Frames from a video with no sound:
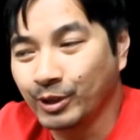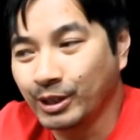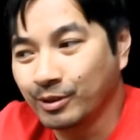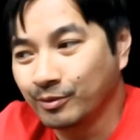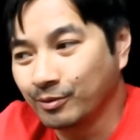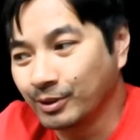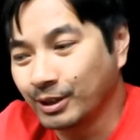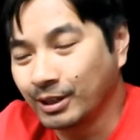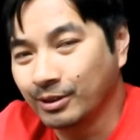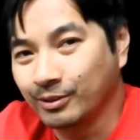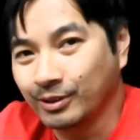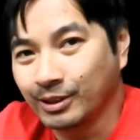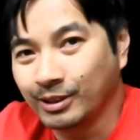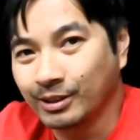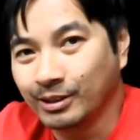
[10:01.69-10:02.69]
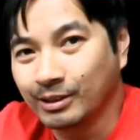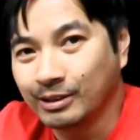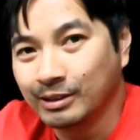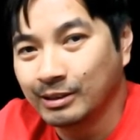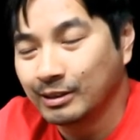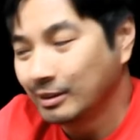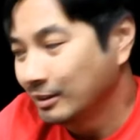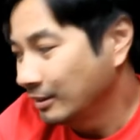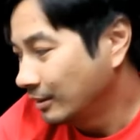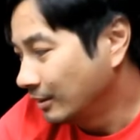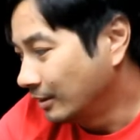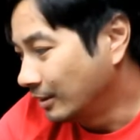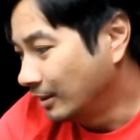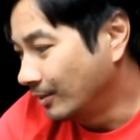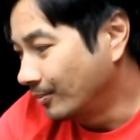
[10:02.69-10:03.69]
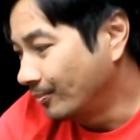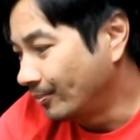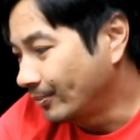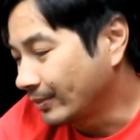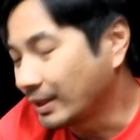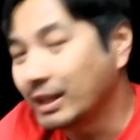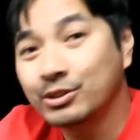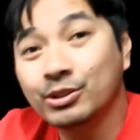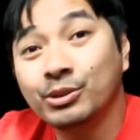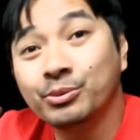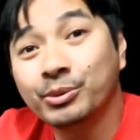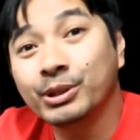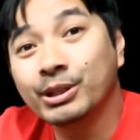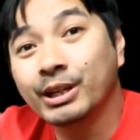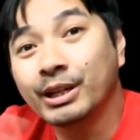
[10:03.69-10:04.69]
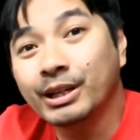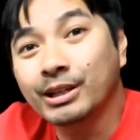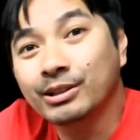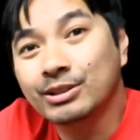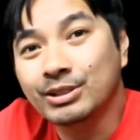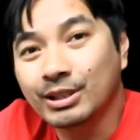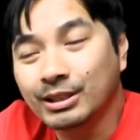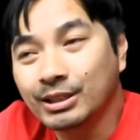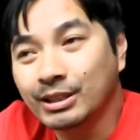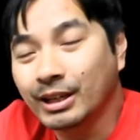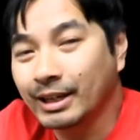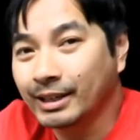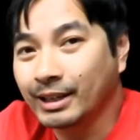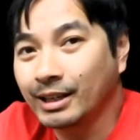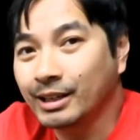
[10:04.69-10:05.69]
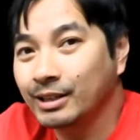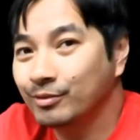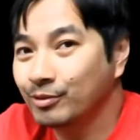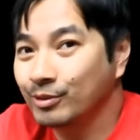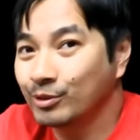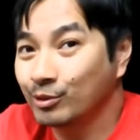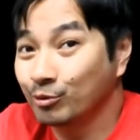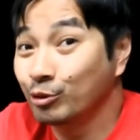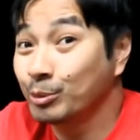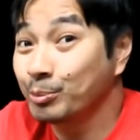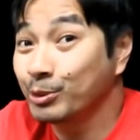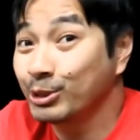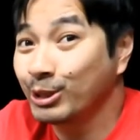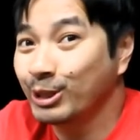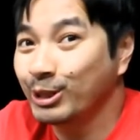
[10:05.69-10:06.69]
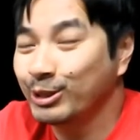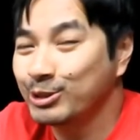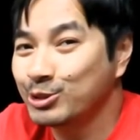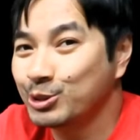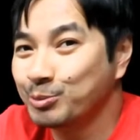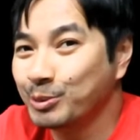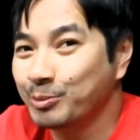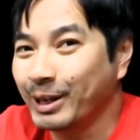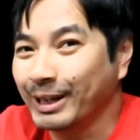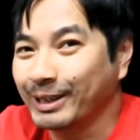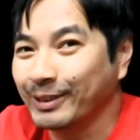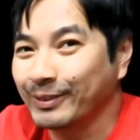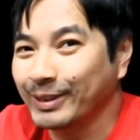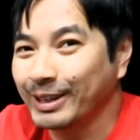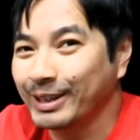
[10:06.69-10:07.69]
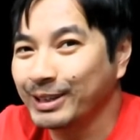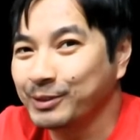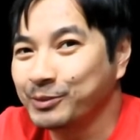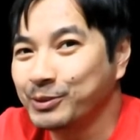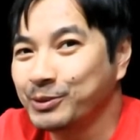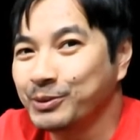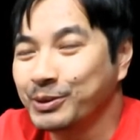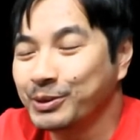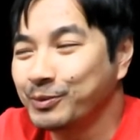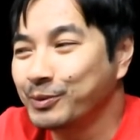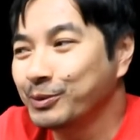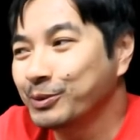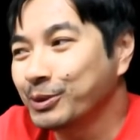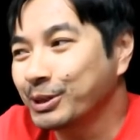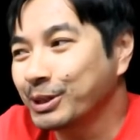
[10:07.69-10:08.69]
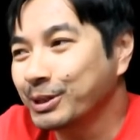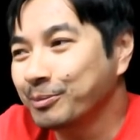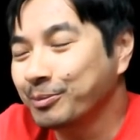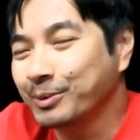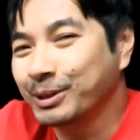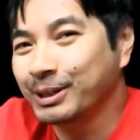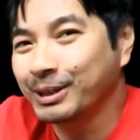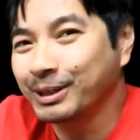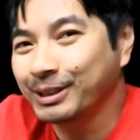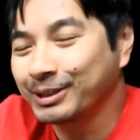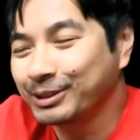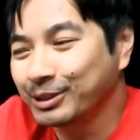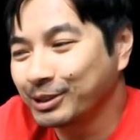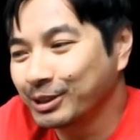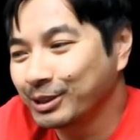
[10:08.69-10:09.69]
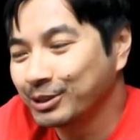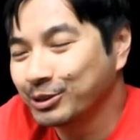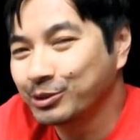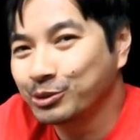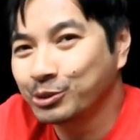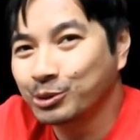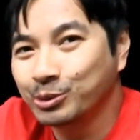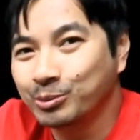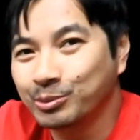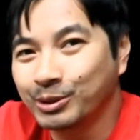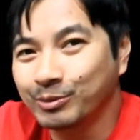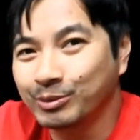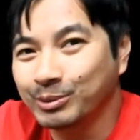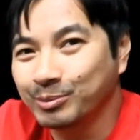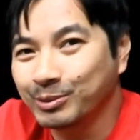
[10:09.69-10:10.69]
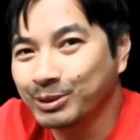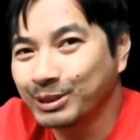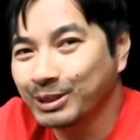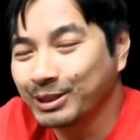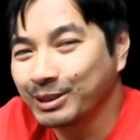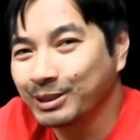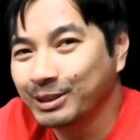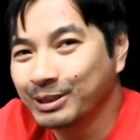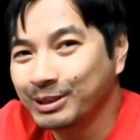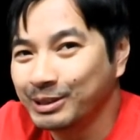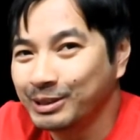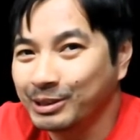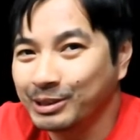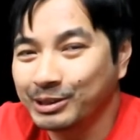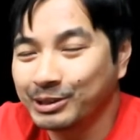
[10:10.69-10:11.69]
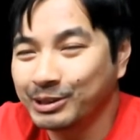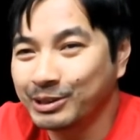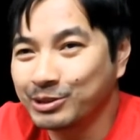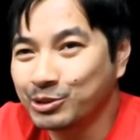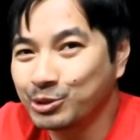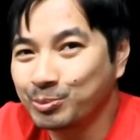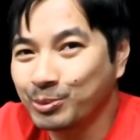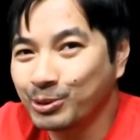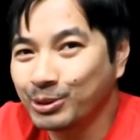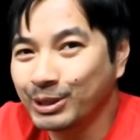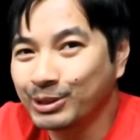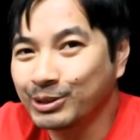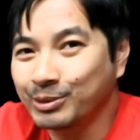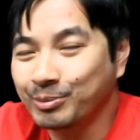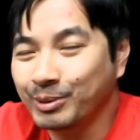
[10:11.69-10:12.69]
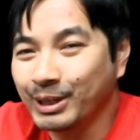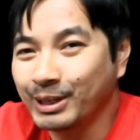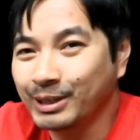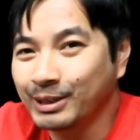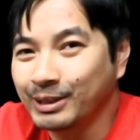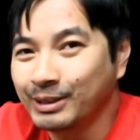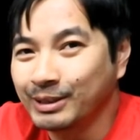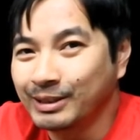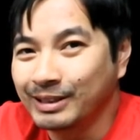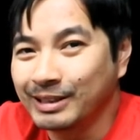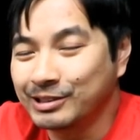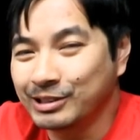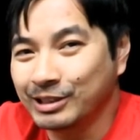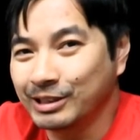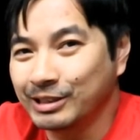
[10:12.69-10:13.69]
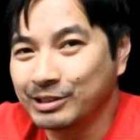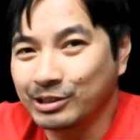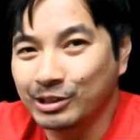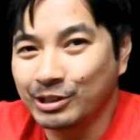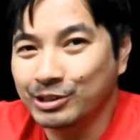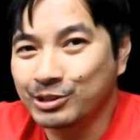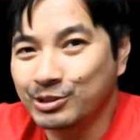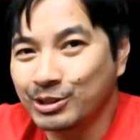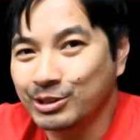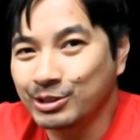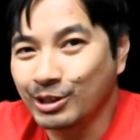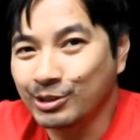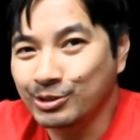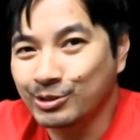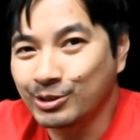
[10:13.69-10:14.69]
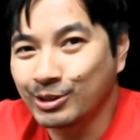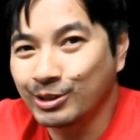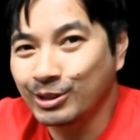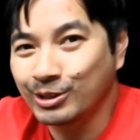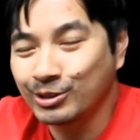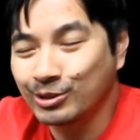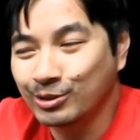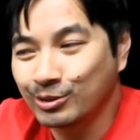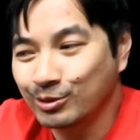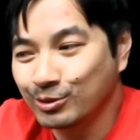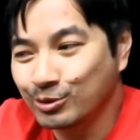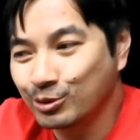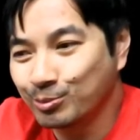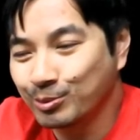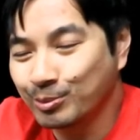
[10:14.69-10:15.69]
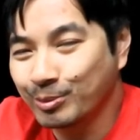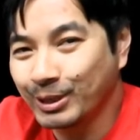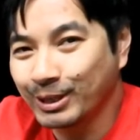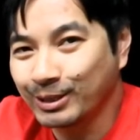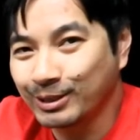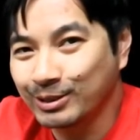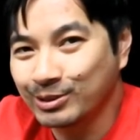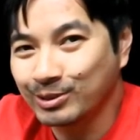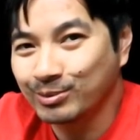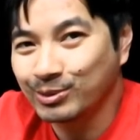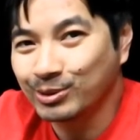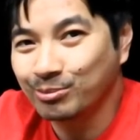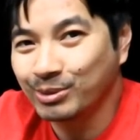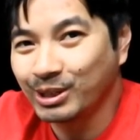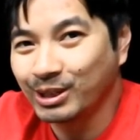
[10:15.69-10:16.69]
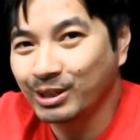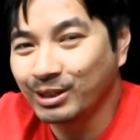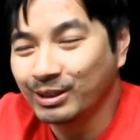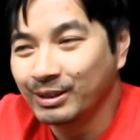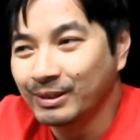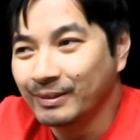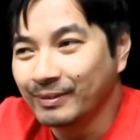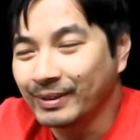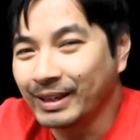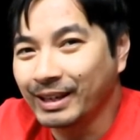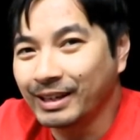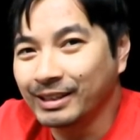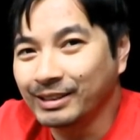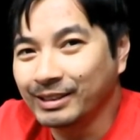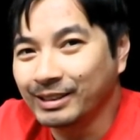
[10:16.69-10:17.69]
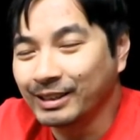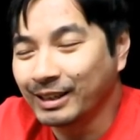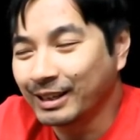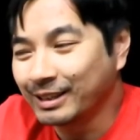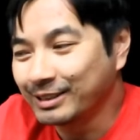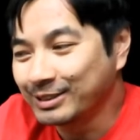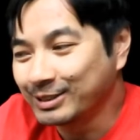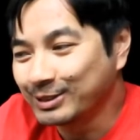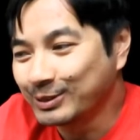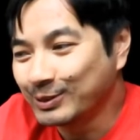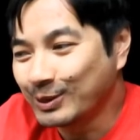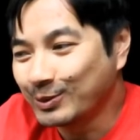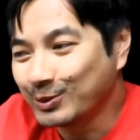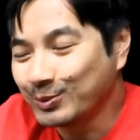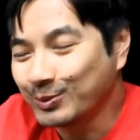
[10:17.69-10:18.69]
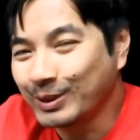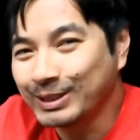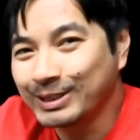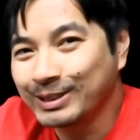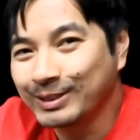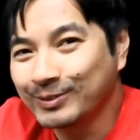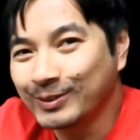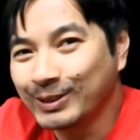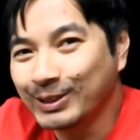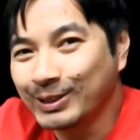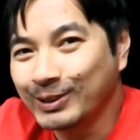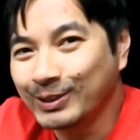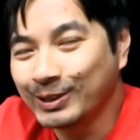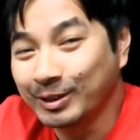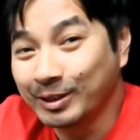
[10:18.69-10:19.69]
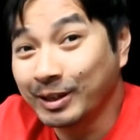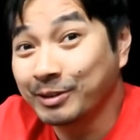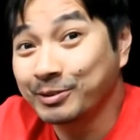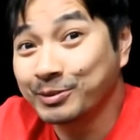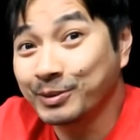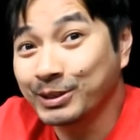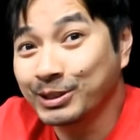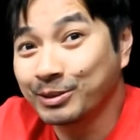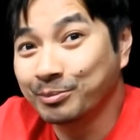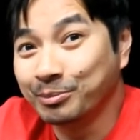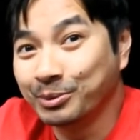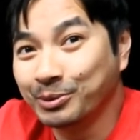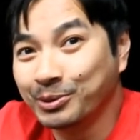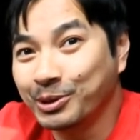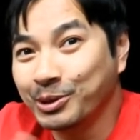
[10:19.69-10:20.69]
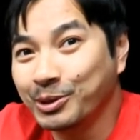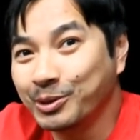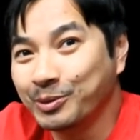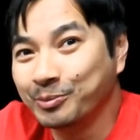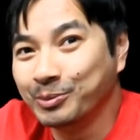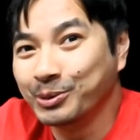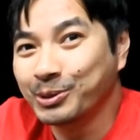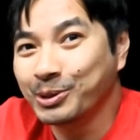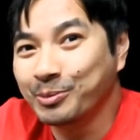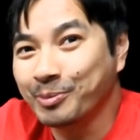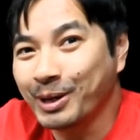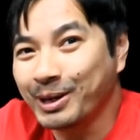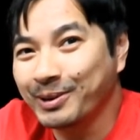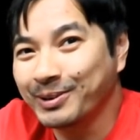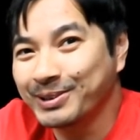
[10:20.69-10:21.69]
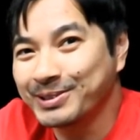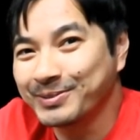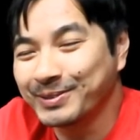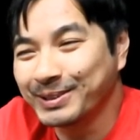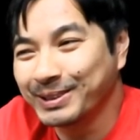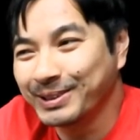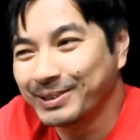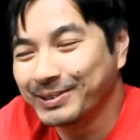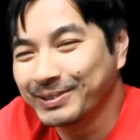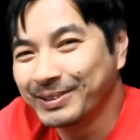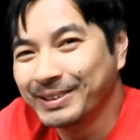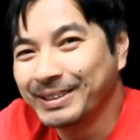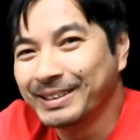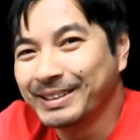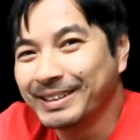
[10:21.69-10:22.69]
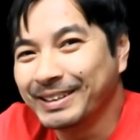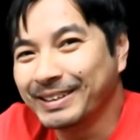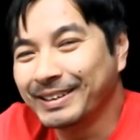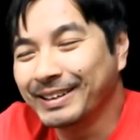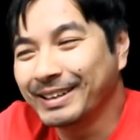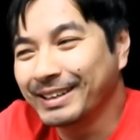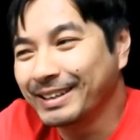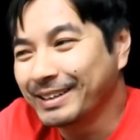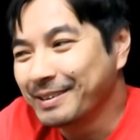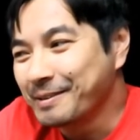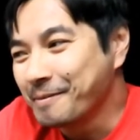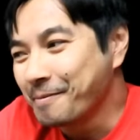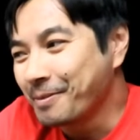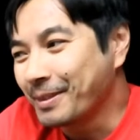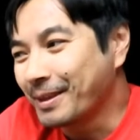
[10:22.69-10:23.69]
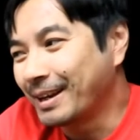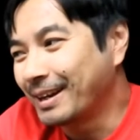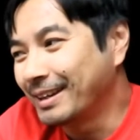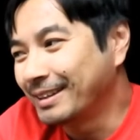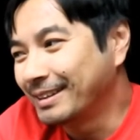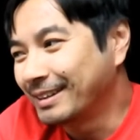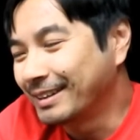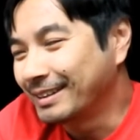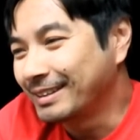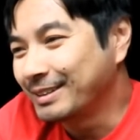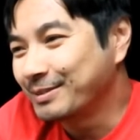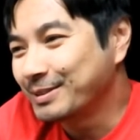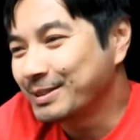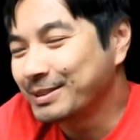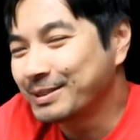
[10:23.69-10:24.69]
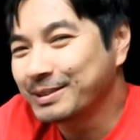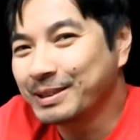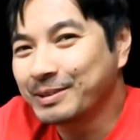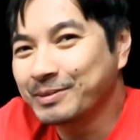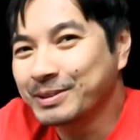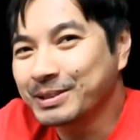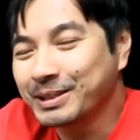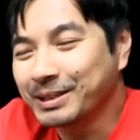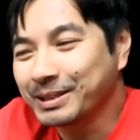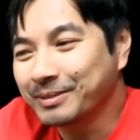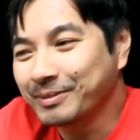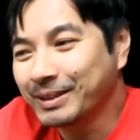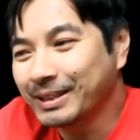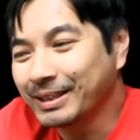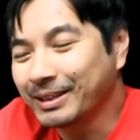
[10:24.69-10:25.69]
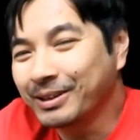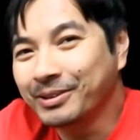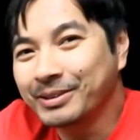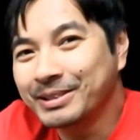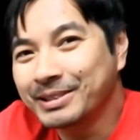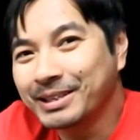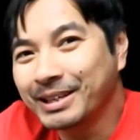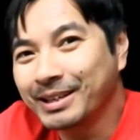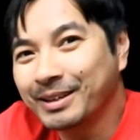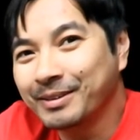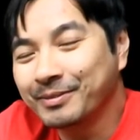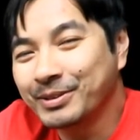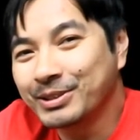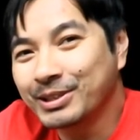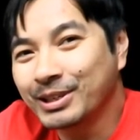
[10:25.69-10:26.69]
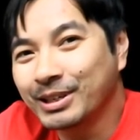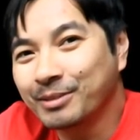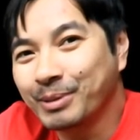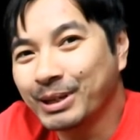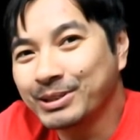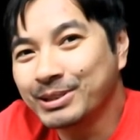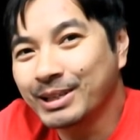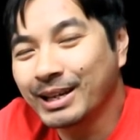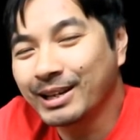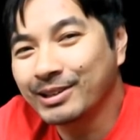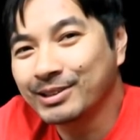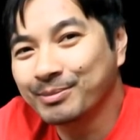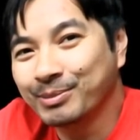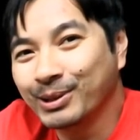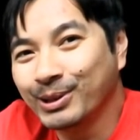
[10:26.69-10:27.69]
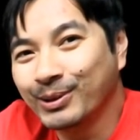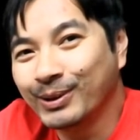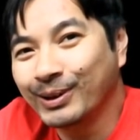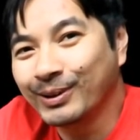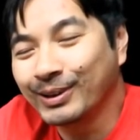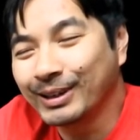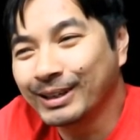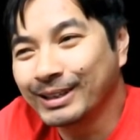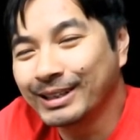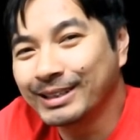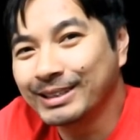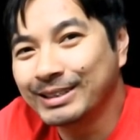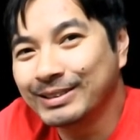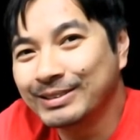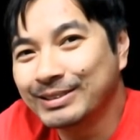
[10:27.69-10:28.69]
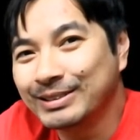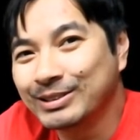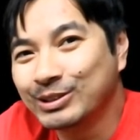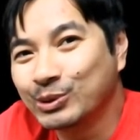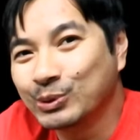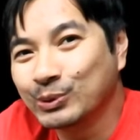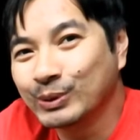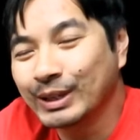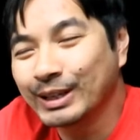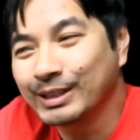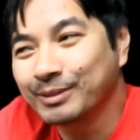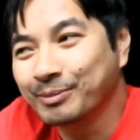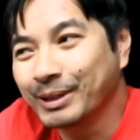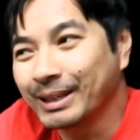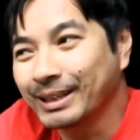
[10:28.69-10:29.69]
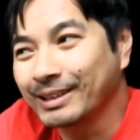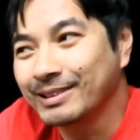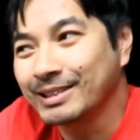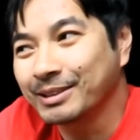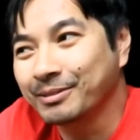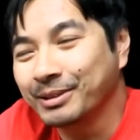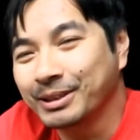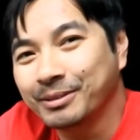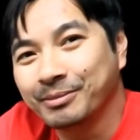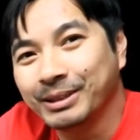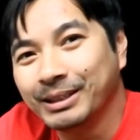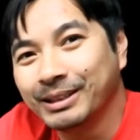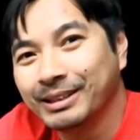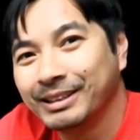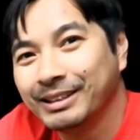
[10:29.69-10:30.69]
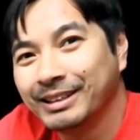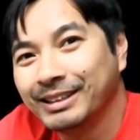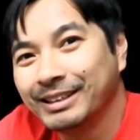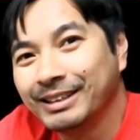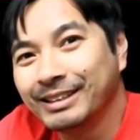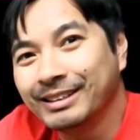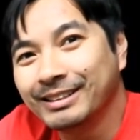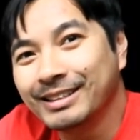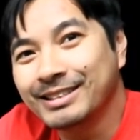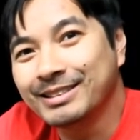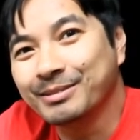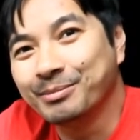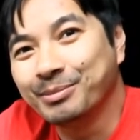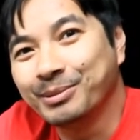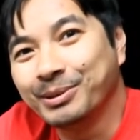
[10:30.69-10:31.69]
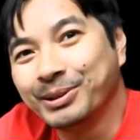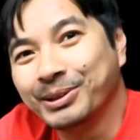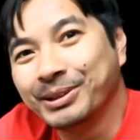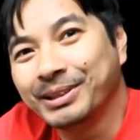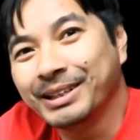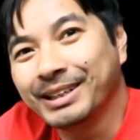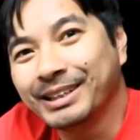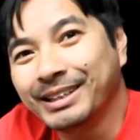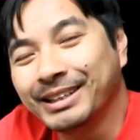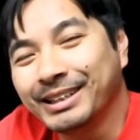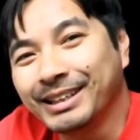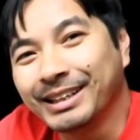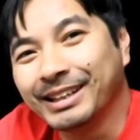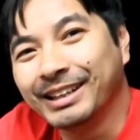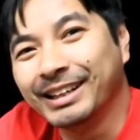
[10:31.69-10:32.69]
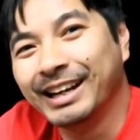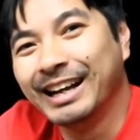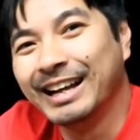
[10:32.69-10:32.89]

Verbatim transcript: fan for that, okay? Um, and so where did I get this idea? I got it from the Ripper 10 Superbike, okay? If you if you look up uh, on YouTube the Ripper 10 uh, Super Electric Bike, it's a, it's a it's an Australian superbike that some dude made and and so I was watching the video. I was watching Bruno Bruno Powers videos, all right, and uh, he was he was talking about like oh he's got a he's got a bouncy house blower that he uses to cool down the bike. I was like wait a minute, that's a brilliant idea.